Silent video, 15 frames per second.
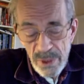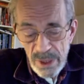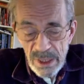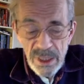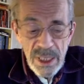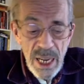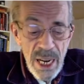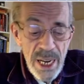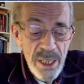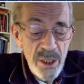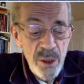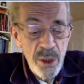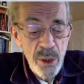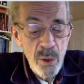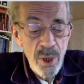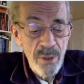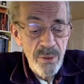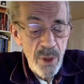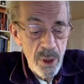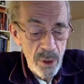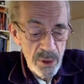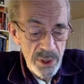tied to
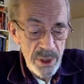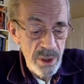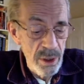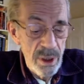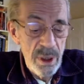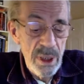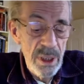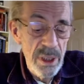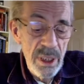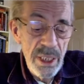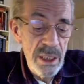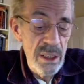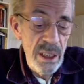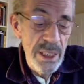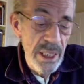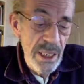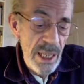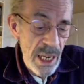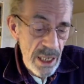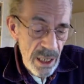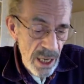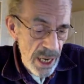UFOs. The leading
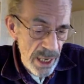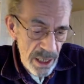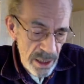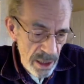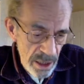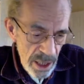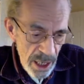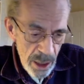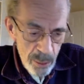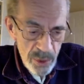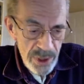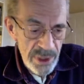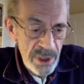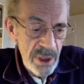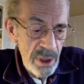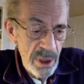headline at the time was